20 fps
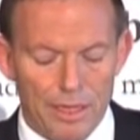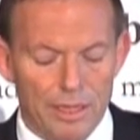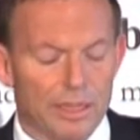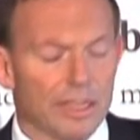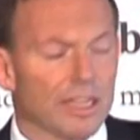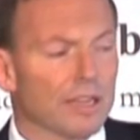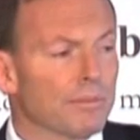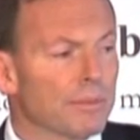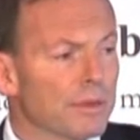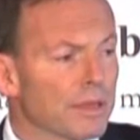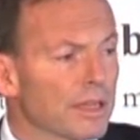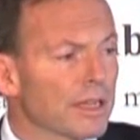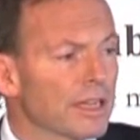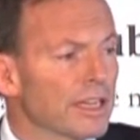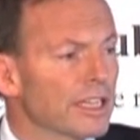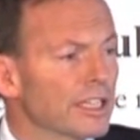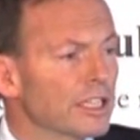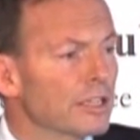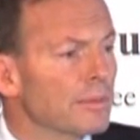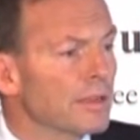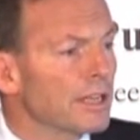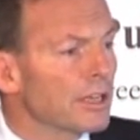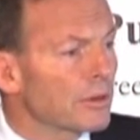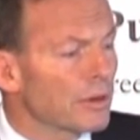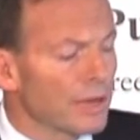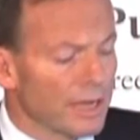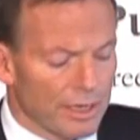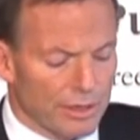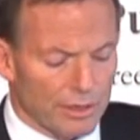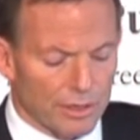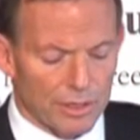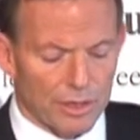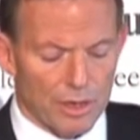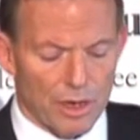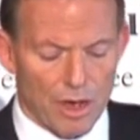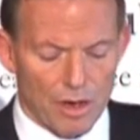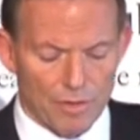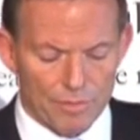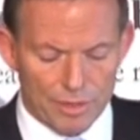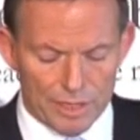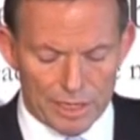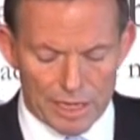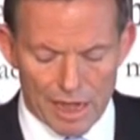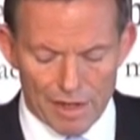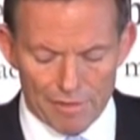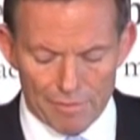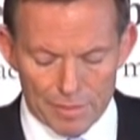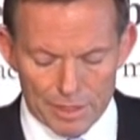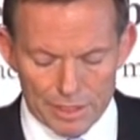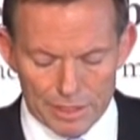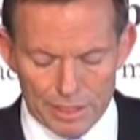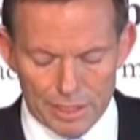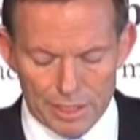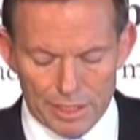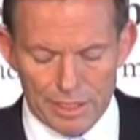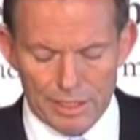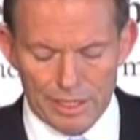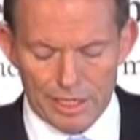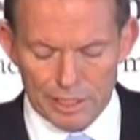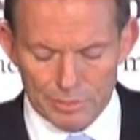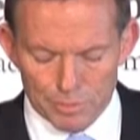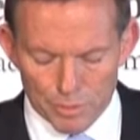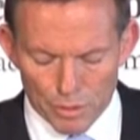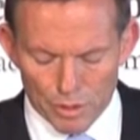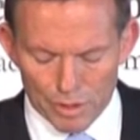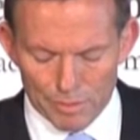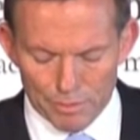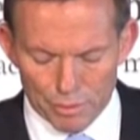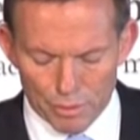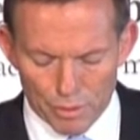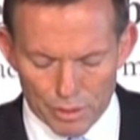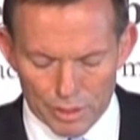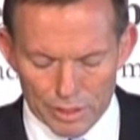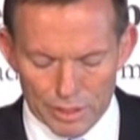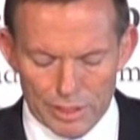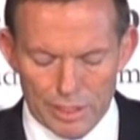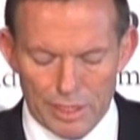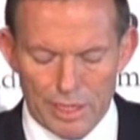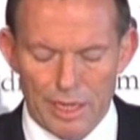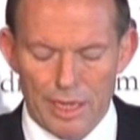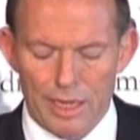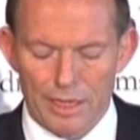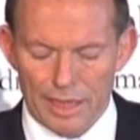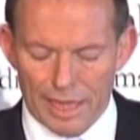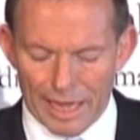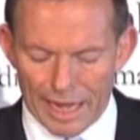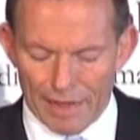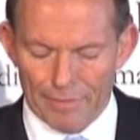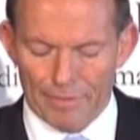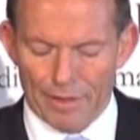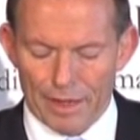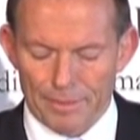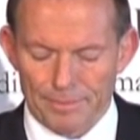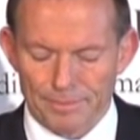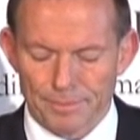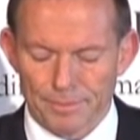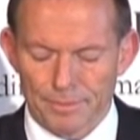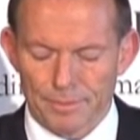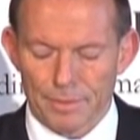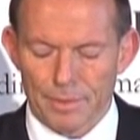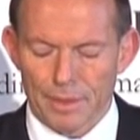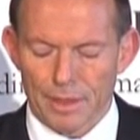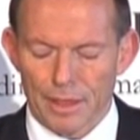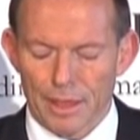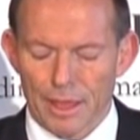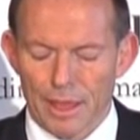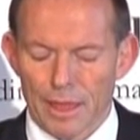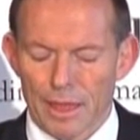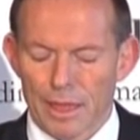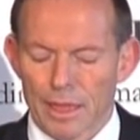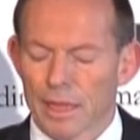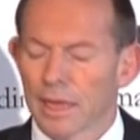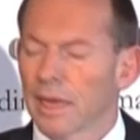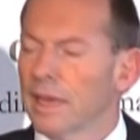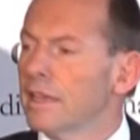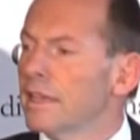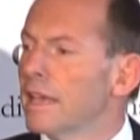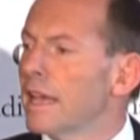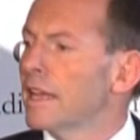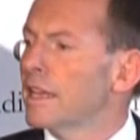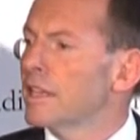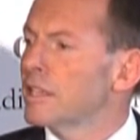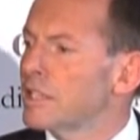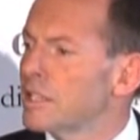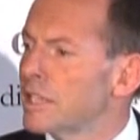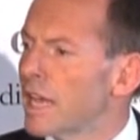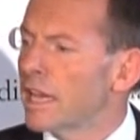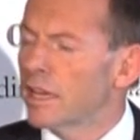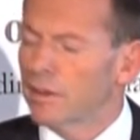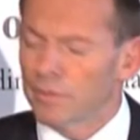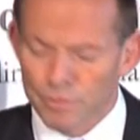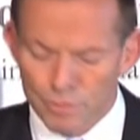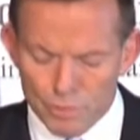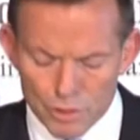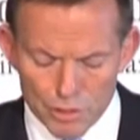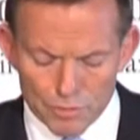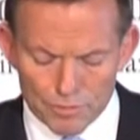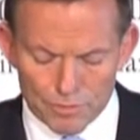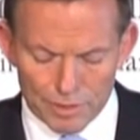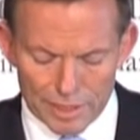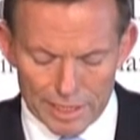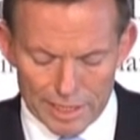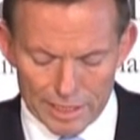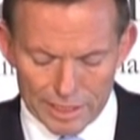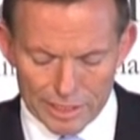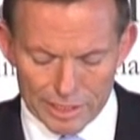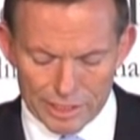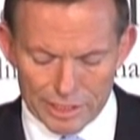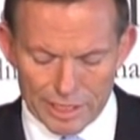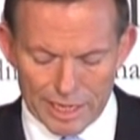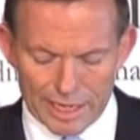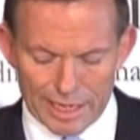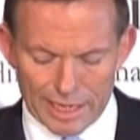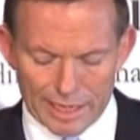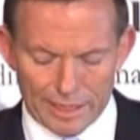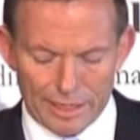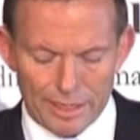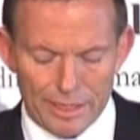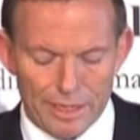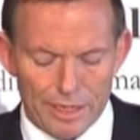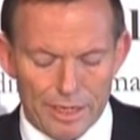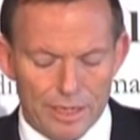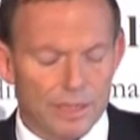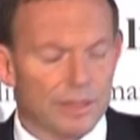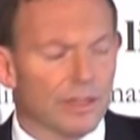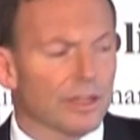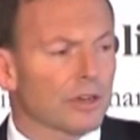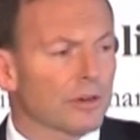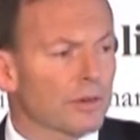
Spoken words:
the ability to be critical of the government is more important than ever. Yet instead of ruefully conceding that